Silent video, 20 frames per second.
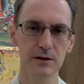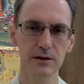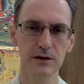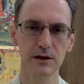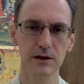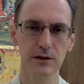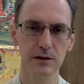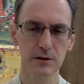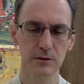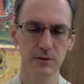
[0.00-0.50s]

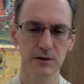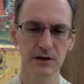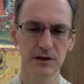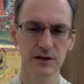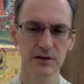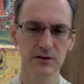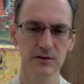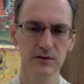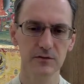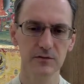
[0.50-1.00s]
So we need to
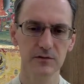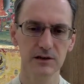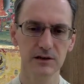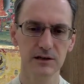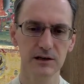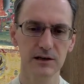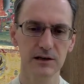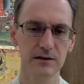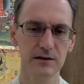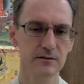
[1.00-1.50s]

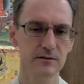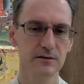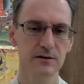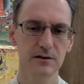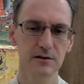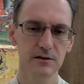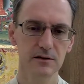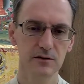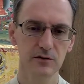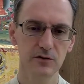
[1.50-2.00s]
really
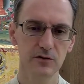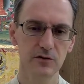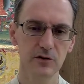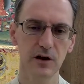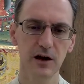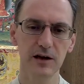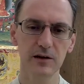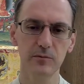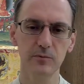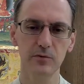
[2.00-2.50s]
unite
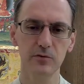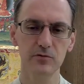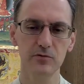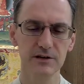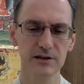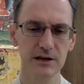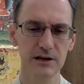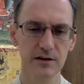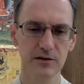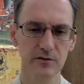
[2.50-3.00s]
and pull
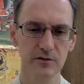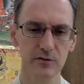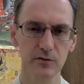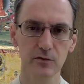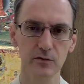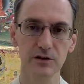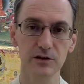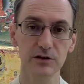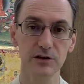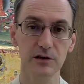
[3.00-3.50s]
together in order
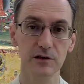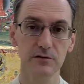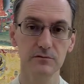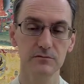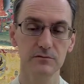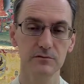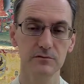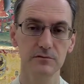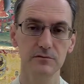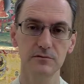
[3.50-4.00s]
to
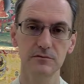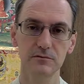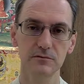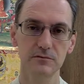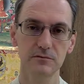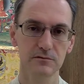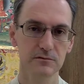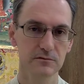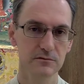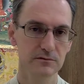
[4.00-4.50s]

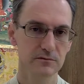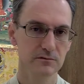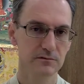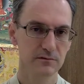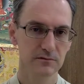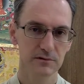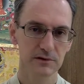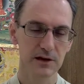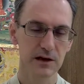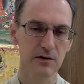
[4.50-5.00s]

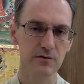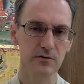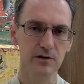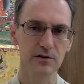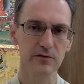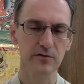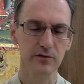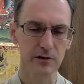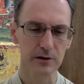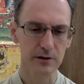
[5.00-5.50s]
get rid of
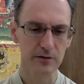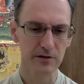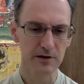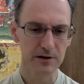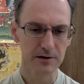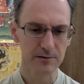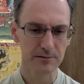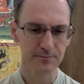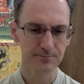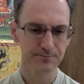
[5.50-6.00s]
this thing.
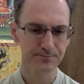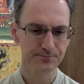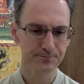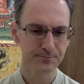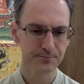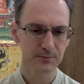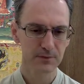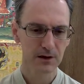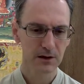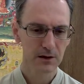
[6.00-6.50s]

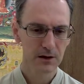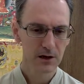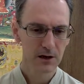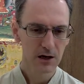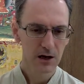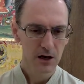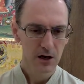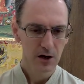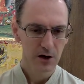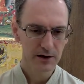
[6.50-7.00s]

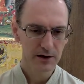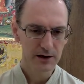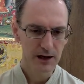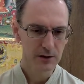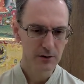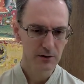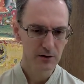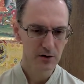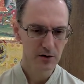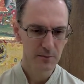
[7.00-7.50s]
Okay, so
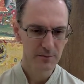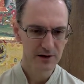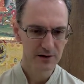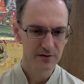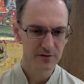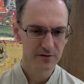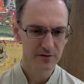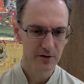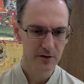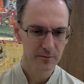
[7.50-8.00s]
comment
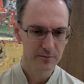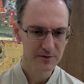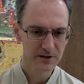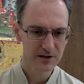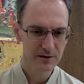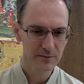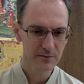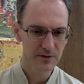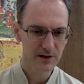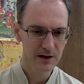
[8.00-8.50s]
from Tim
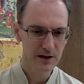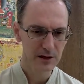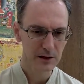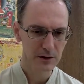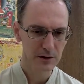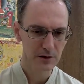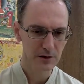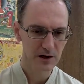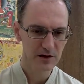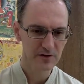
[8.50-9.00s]
there.
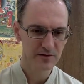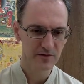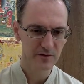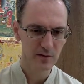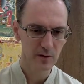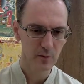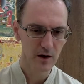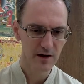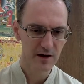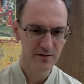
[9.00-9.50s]
Aside from the
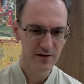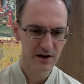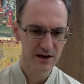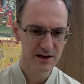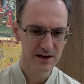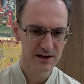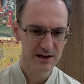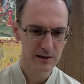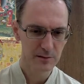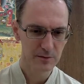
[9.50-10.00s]
Wi-Fi
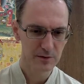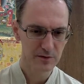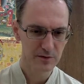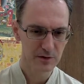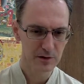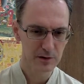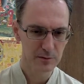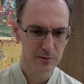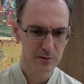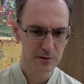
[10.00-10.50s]
hiccups, this
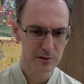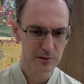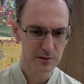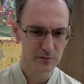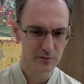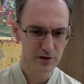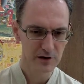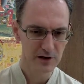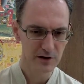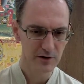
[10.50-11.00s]
was really
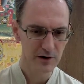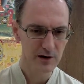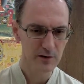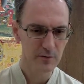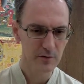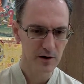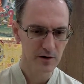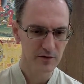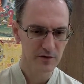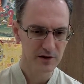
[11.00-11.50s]
great. Well,
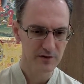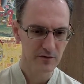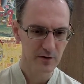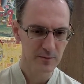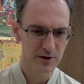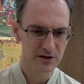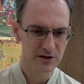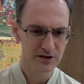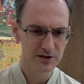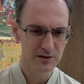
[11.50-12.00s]
thank you very much,
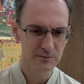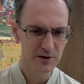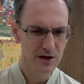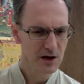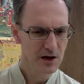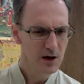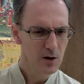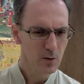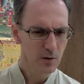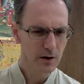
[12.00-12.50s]
Tim.
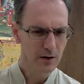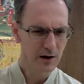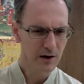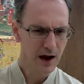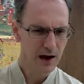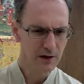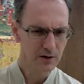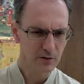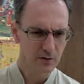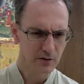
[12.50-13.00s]
Where are
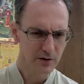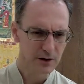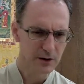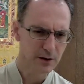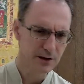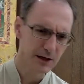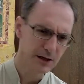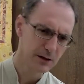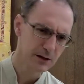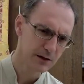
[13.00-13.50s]
you these
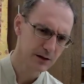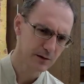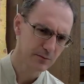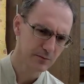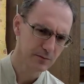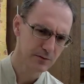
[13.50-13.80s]
days, Tim?